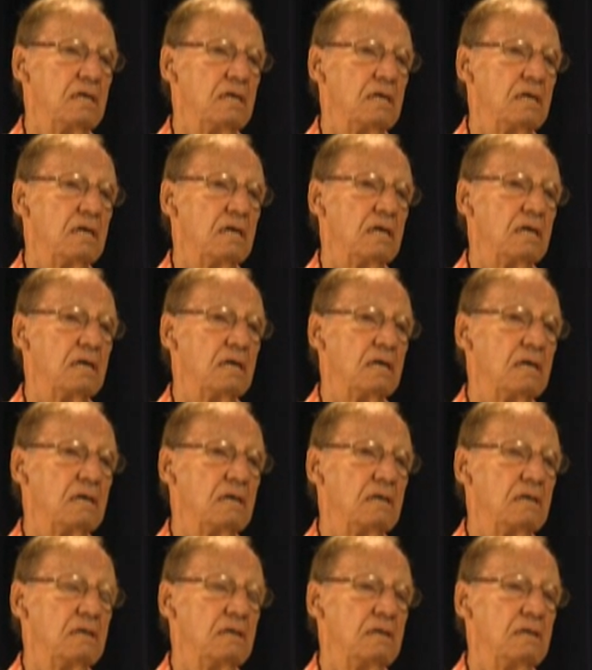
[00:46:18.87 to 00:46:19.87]
Uh,
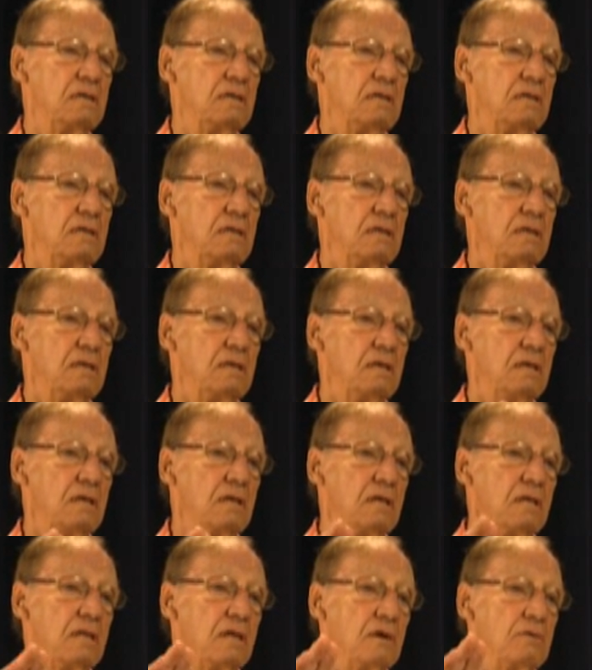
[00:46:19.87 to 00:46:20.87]

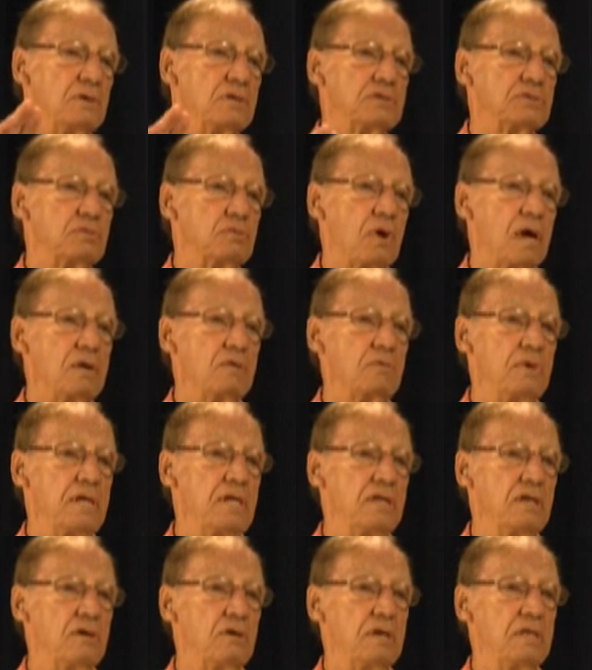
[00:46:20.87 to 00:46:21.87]
there was one
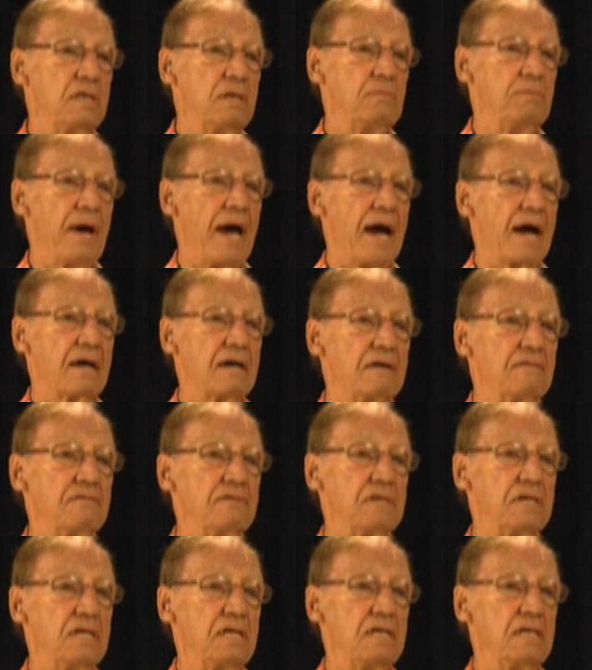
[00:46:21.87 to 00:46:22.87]
window in the back of
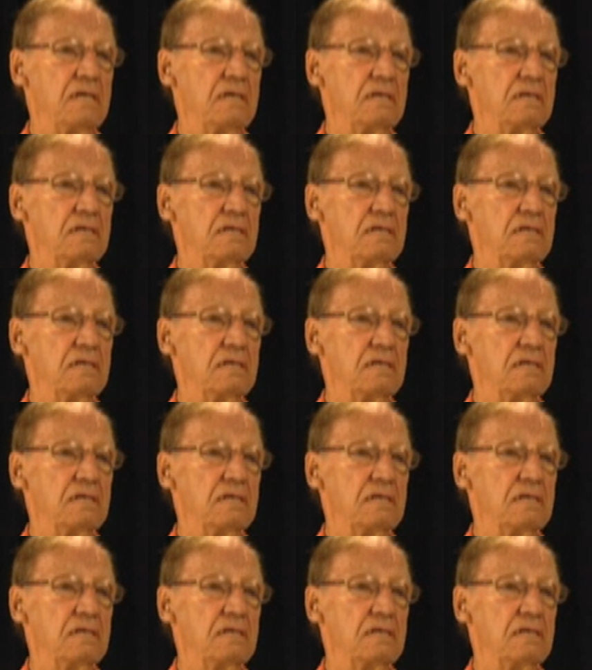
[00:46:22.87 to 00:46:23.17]
the